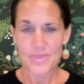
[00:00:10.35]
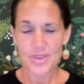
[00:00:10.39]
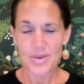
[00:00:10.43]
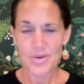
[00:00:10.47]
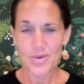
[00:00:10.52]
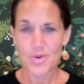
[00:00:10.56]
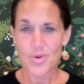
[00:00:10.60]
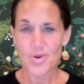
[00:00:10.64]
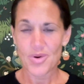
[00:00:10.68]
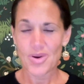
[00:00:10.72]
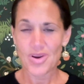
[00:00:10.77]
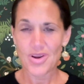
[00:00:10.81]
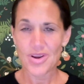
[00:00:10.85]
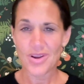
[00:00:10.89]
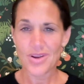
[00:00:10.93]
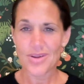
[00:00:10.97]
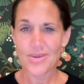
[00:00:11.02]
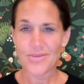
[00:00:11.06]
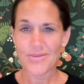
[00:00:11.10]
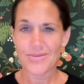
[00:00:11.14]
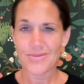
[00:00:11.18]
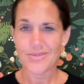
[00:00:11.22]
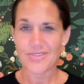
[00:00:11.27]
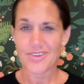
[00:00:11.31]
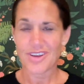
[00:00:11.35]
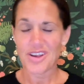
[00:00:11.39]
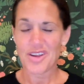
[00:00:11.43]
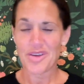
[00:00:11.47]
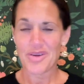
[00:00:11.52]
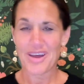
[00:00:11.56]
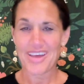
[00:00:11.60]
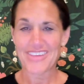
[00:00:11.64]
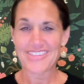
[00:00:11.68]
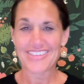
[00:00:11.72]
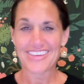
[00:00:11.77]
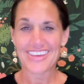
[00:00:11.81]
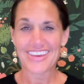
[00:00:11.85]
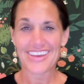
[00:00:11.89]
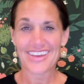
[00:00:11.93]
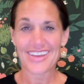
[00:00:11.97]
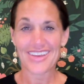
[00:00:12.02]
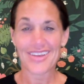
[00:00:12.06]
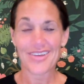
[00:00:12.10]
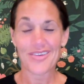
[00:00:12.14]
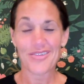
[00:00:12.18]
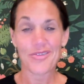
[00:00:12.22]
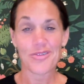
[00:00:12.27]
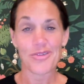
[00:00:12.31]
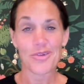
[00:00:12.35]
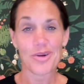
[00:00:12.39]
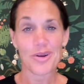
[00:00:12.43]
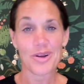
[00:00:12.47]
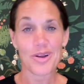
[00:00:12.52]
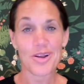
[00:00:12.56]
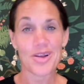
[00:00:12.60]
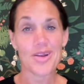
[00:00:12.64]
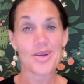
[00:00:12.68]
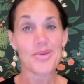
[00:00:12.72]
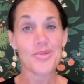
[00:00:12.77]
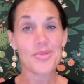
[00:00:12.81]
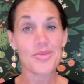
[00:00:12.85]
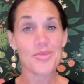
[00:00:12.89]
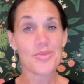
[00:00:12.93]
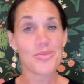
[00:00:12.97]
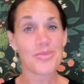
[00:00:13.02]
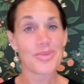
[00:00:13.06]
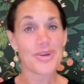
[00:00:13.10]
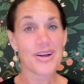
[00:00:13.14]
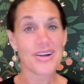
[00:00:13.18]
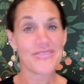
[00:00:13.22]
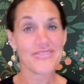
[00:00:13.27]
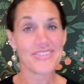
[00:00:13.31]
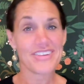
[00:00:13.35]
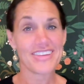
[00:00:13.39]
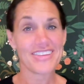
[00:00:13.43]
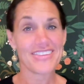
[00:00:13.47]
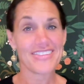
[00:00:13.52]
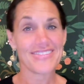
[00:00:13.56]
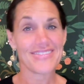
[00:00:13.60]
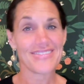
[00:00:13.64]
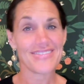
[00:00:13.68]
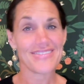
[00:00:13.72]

or are you asking for profit?